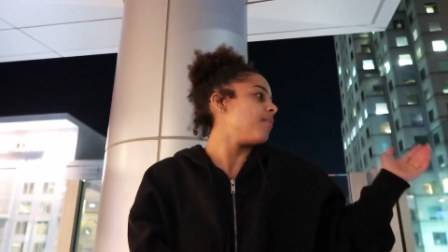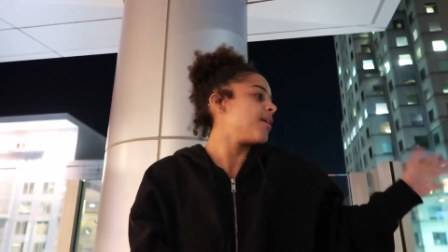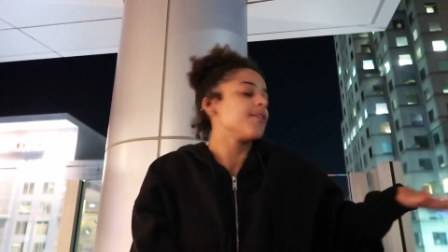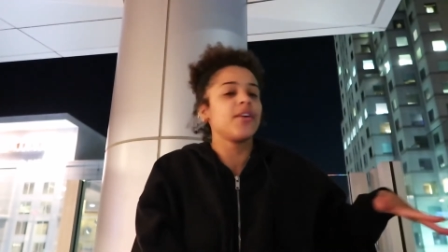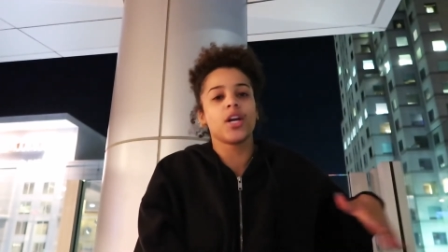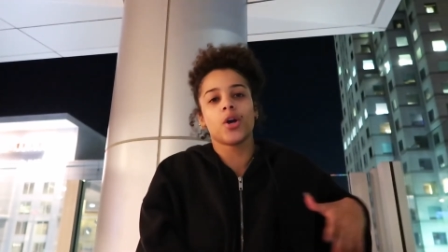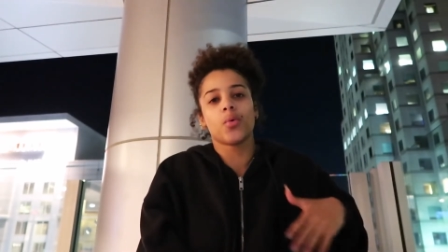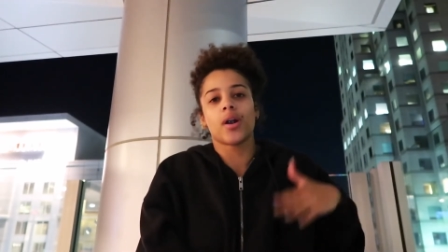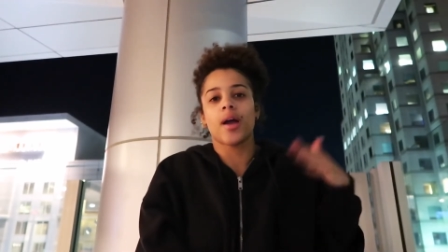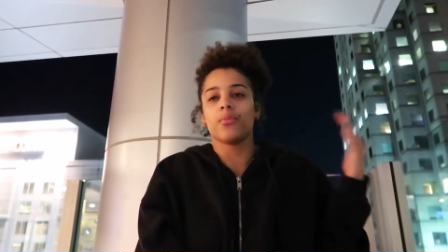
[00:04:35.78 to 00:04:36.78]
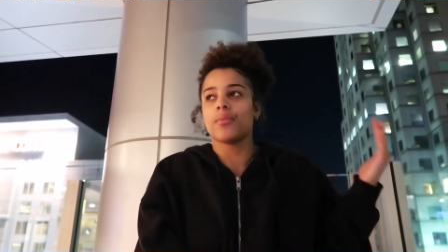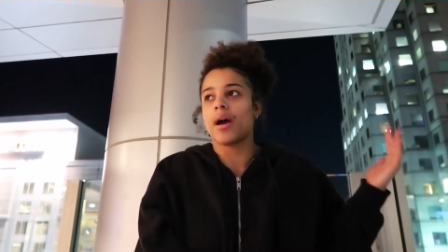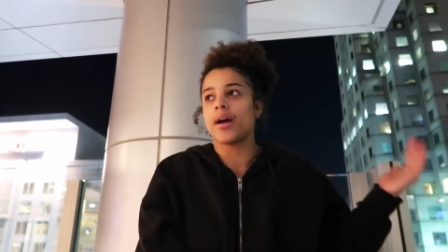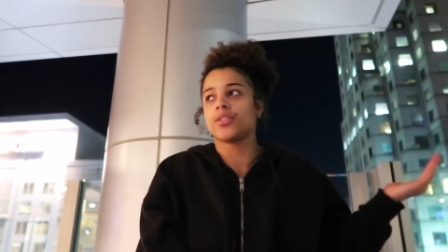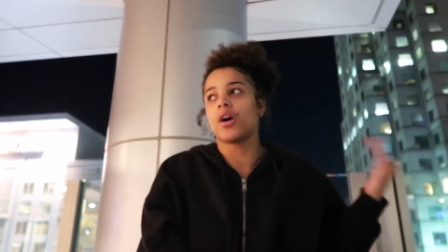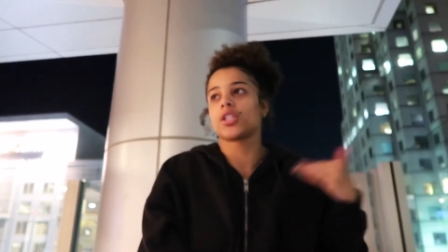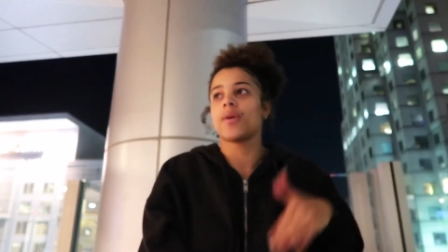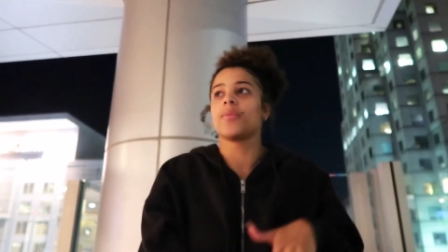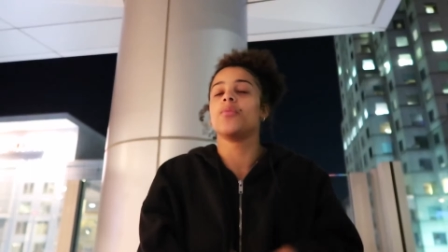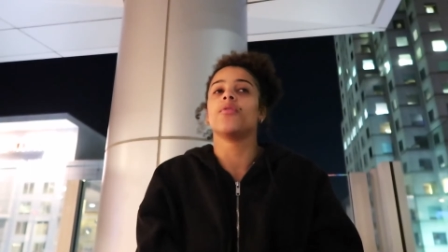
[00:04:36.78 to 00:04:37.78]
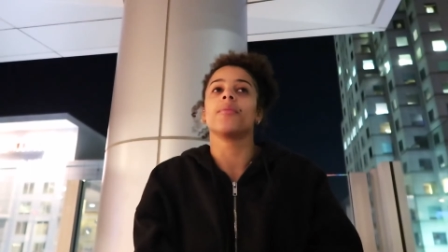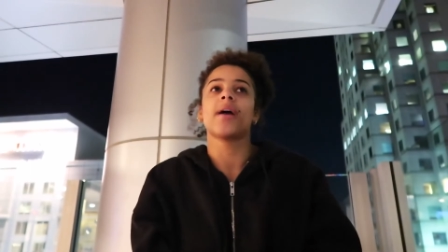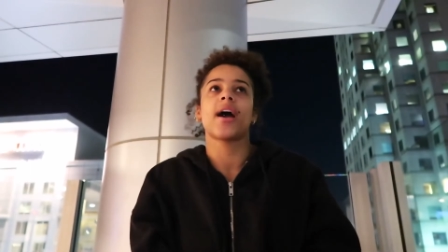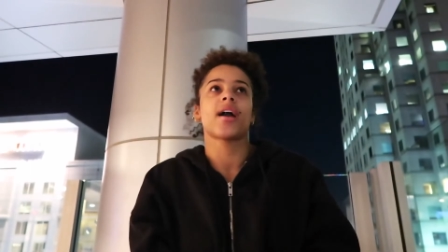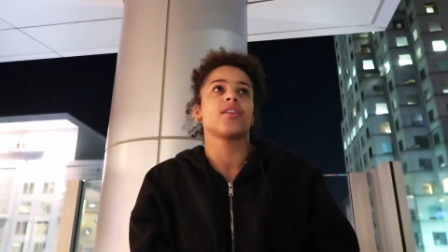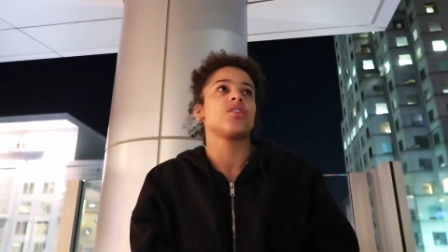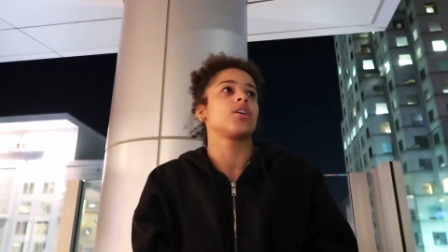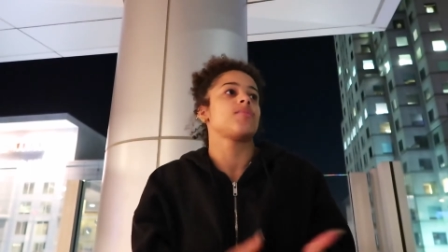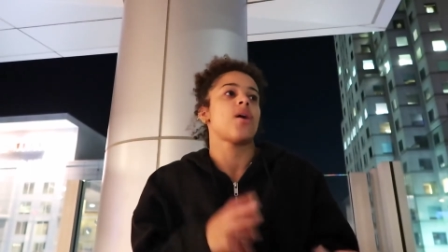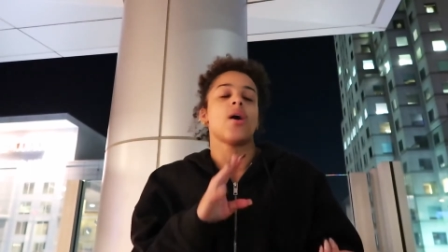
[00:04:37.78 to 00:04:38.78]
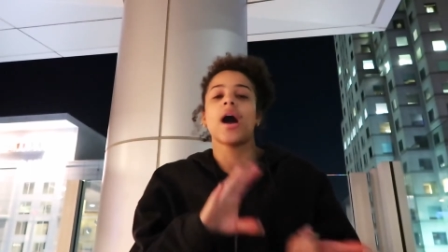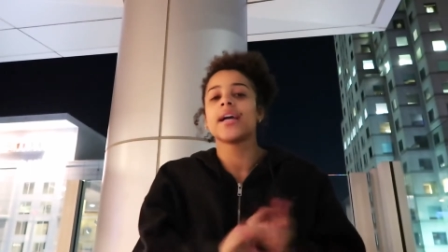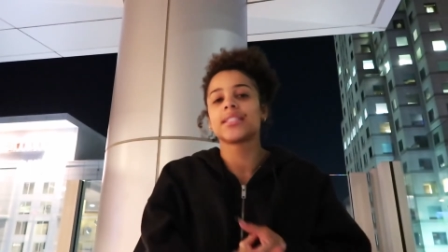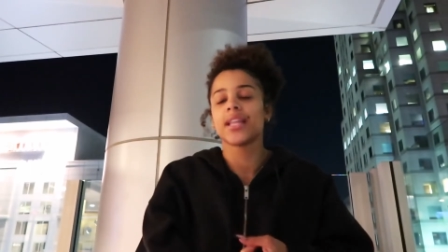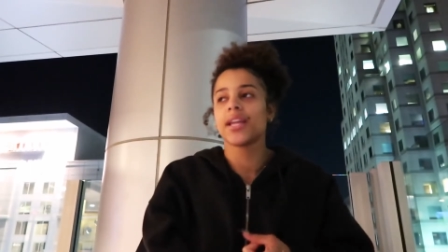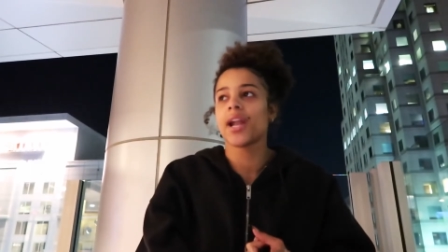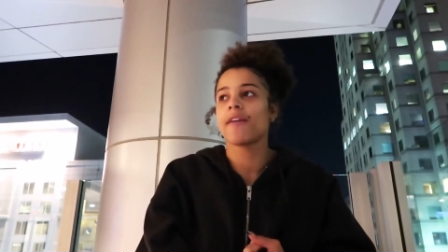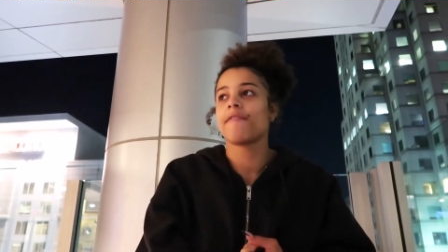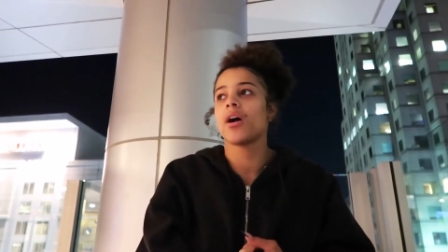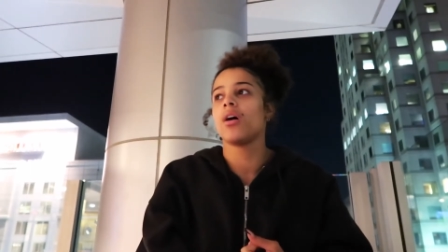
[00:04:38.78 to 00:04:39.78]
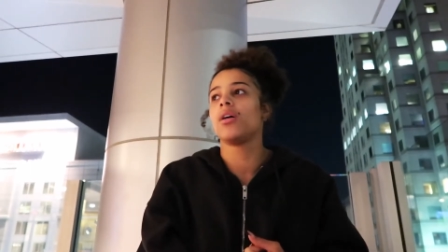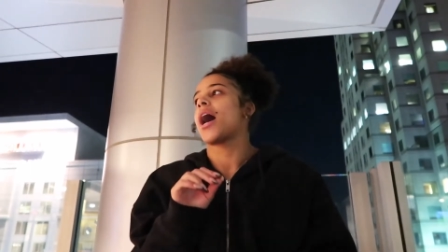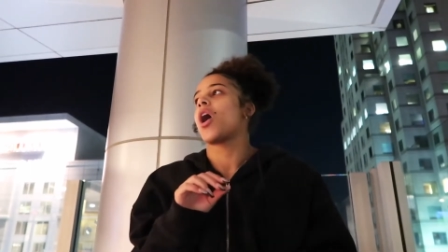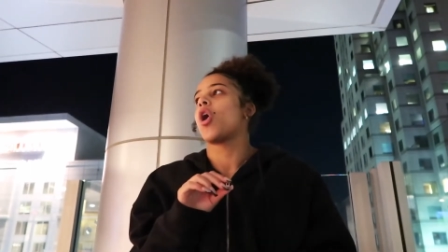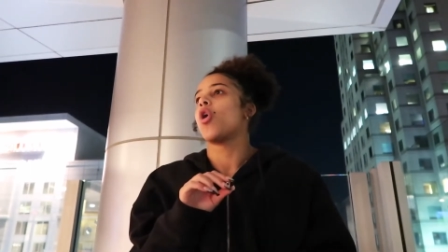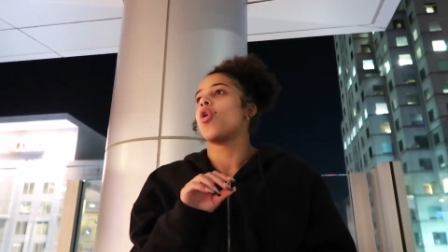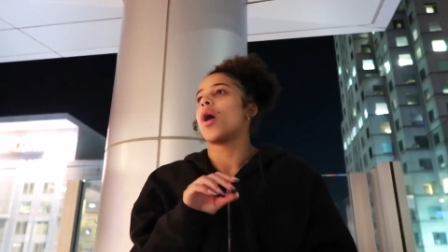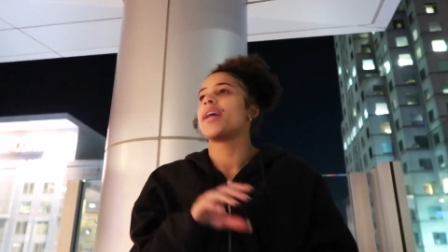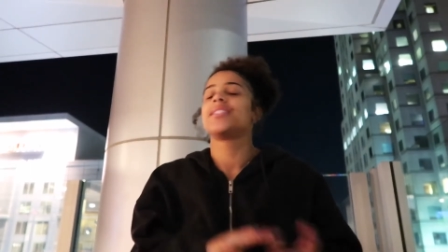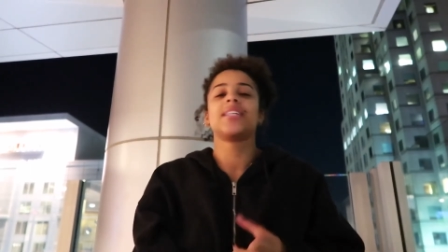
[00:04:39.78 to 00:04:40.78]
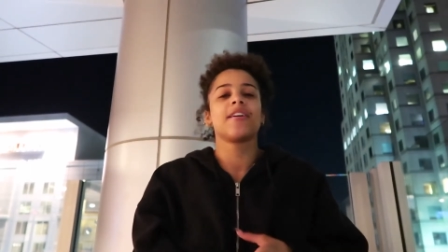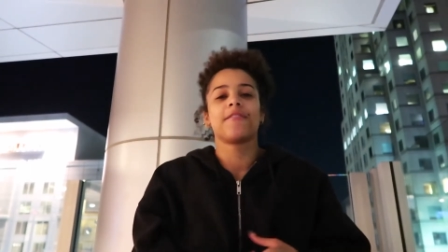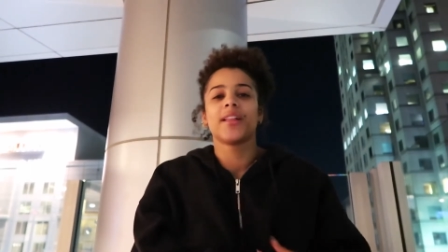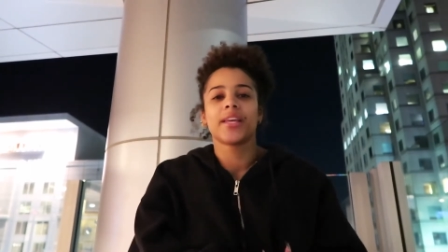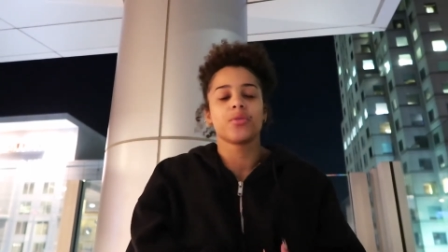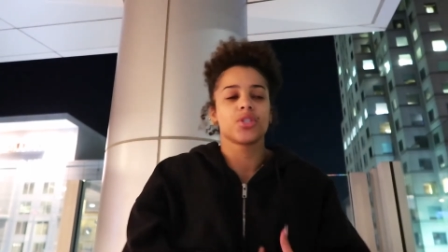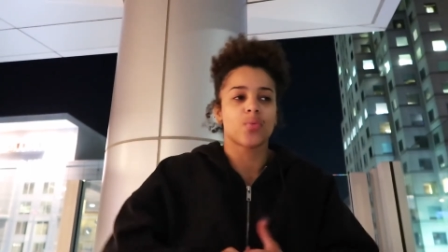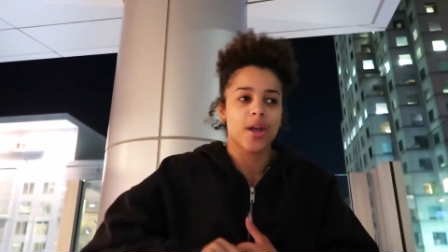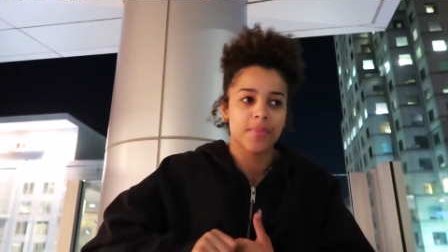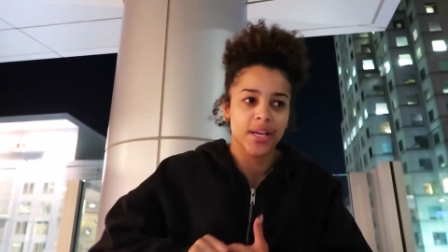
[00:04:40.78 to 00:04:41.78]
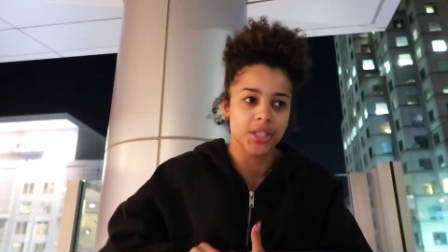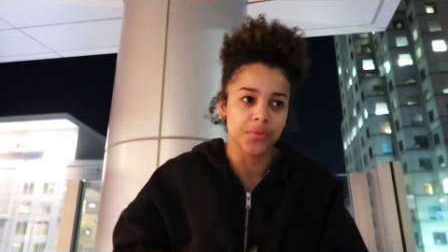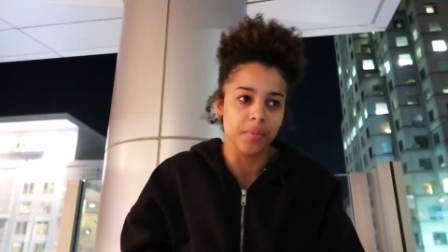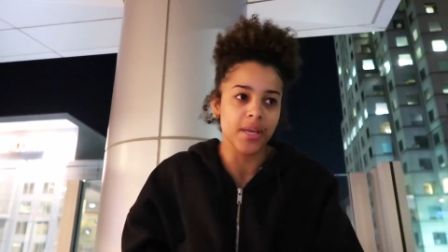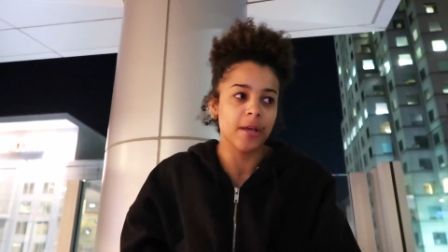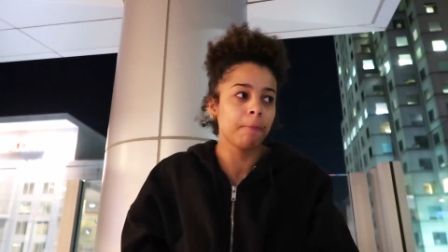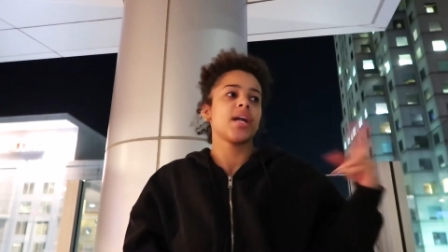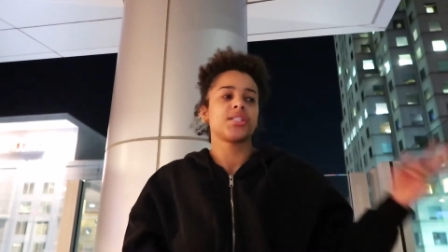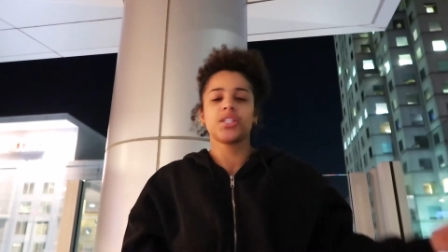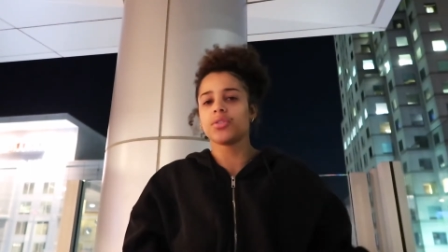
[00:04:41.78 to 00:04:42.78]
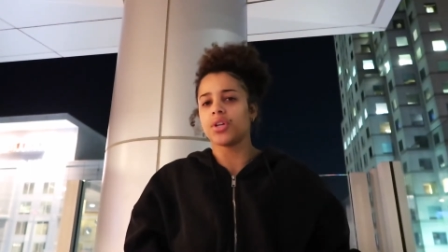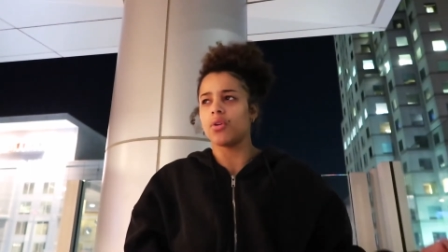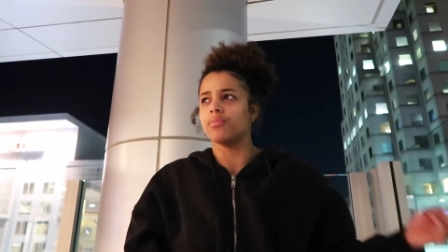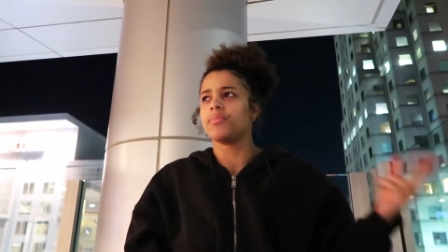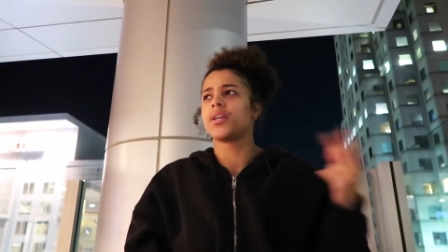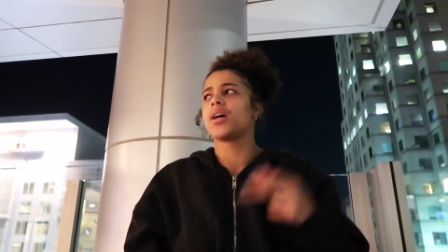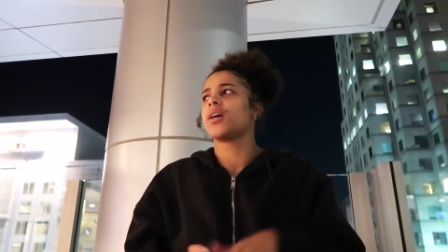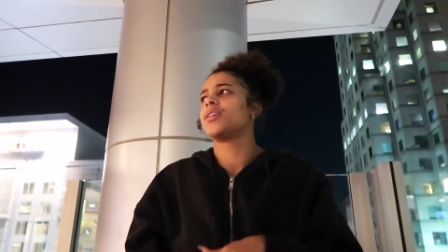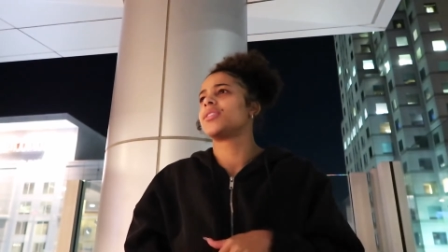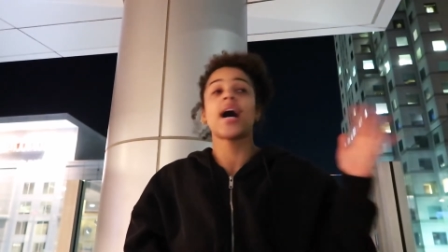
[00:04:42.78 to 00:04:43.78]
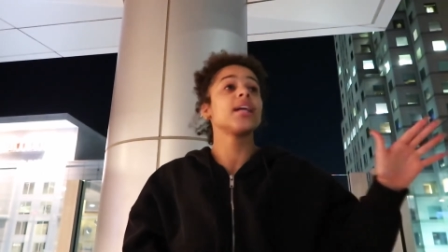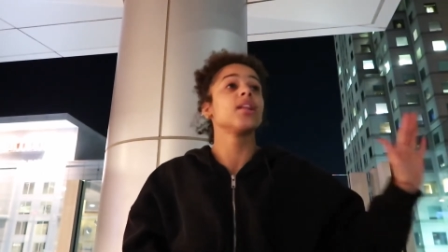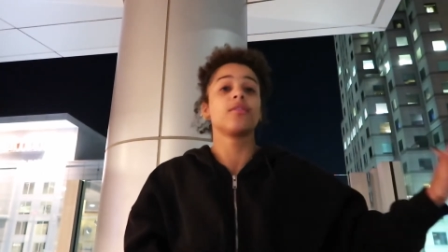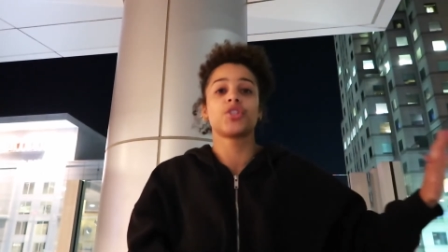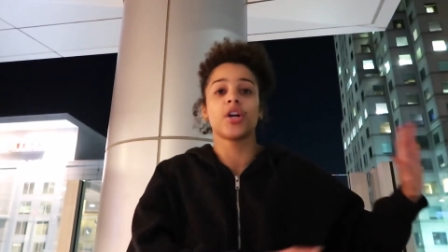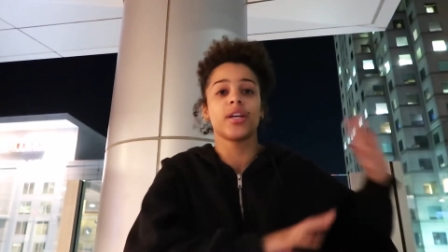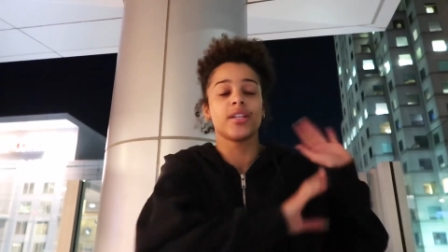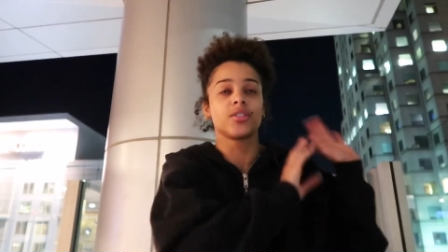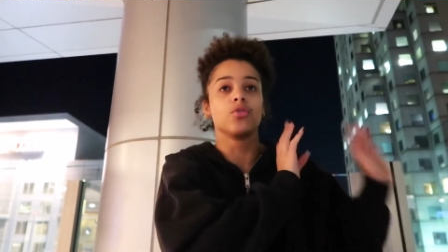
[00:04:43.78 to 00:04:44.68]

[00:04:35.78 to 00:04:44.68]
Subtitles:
in the video where I had talked about me moving back, I talked about how isolated I felt, how I just didn't feel like it was the right place for me. And I still don't, because I love Charlotte, it's